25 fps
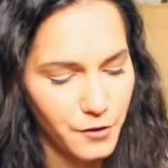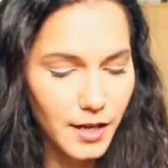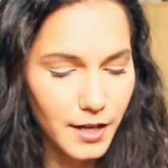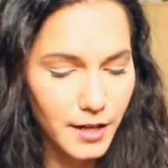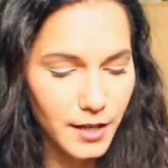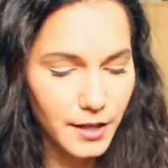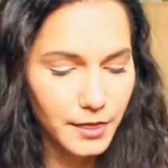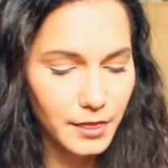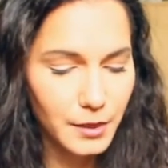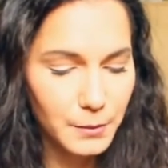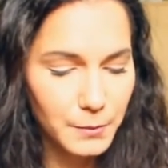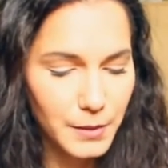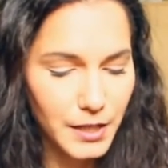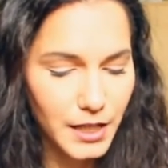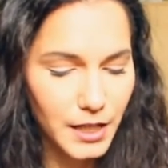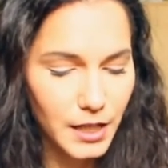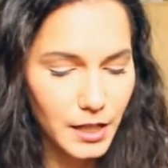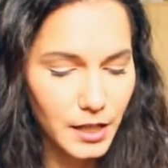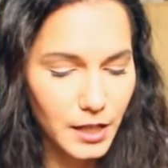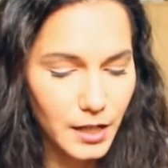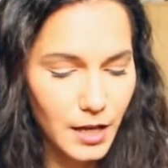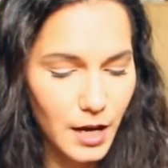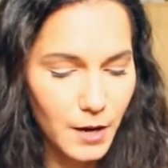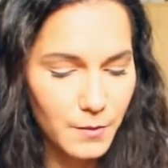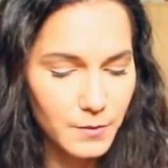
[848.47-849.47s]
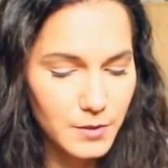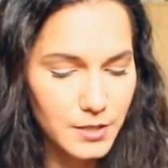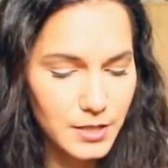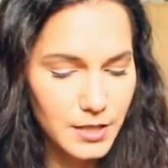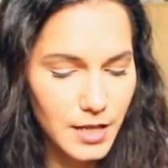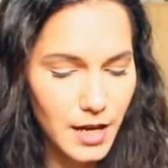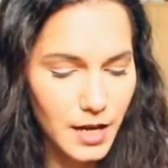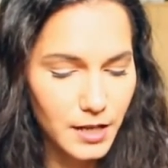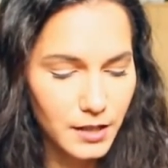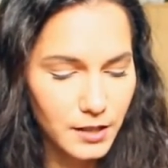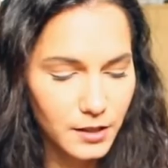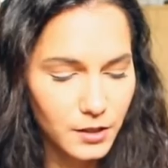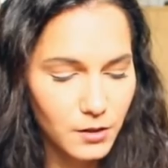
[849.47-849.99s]
And at the beginning I was
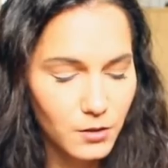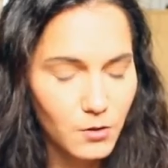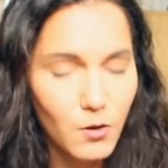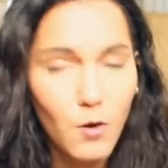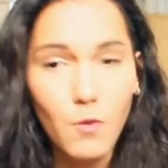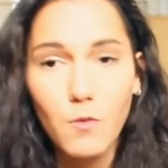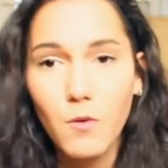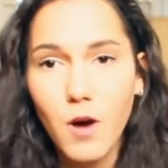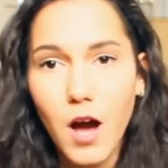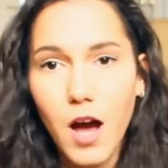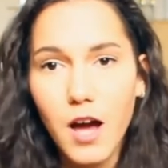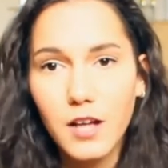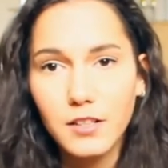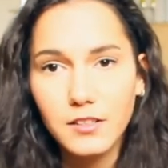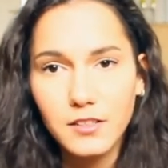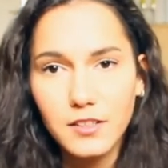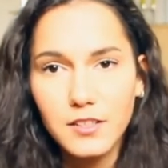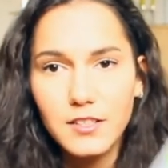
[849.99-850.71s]
like, you know what,